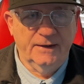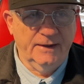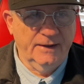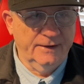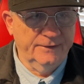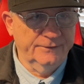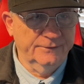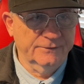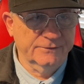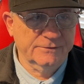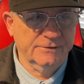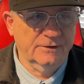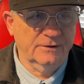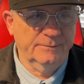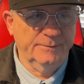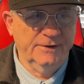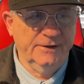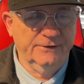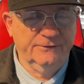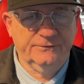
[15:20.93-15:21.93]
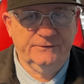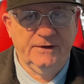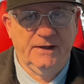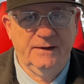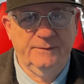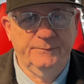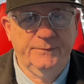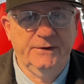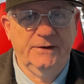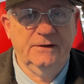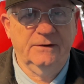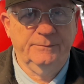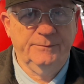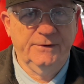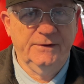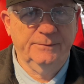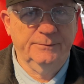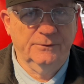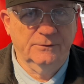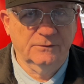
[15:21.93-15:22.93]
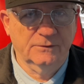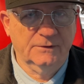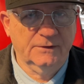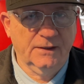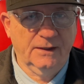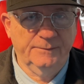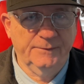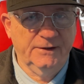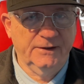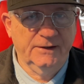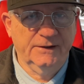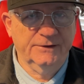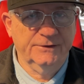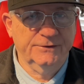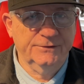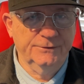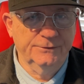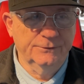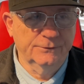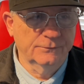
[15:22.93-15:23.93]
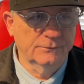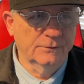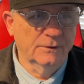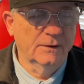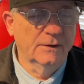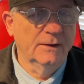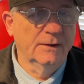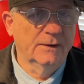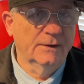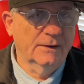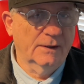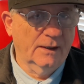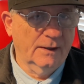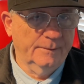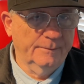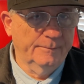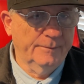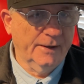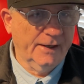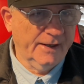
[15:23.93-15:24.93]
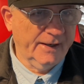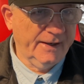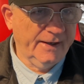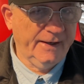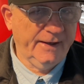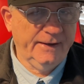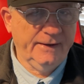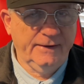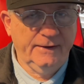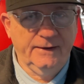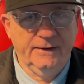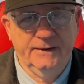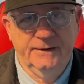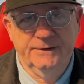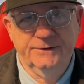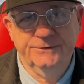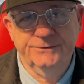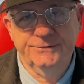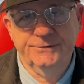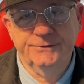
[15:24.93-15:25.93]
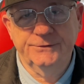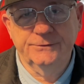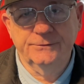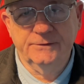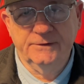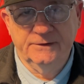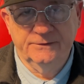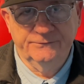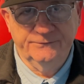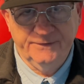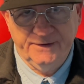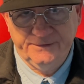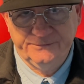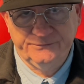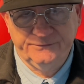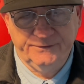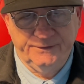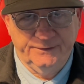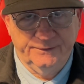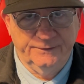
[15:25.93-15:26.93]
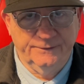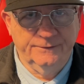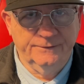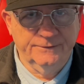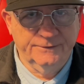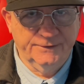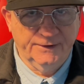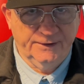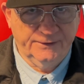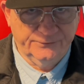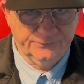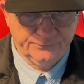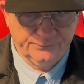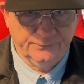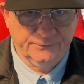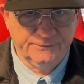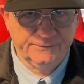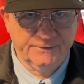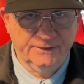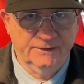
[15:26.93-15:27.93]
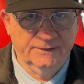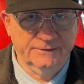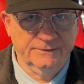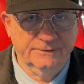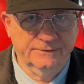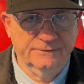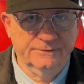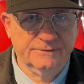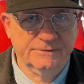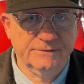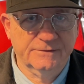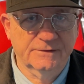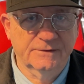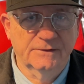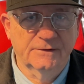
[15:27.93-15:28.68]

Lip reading: and there's going to be a stampede of people coming in to buy and to invest in dinosaur skeletons.